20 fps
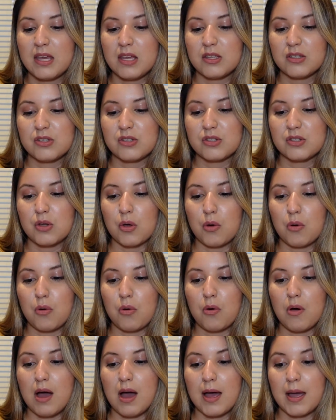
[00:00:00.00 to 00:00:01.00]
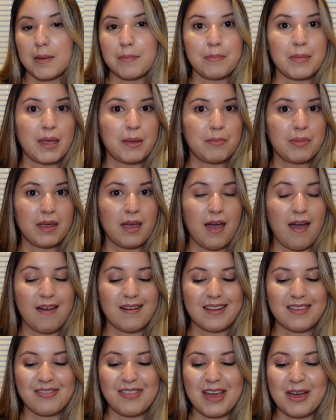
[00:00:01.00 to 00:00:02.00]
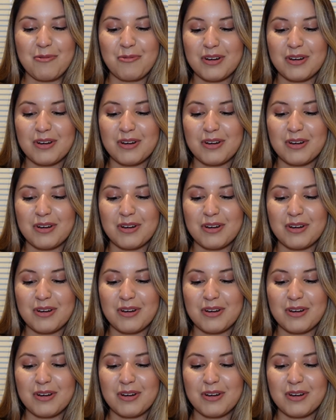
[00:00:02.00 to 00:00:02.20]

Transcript: So I may be adding that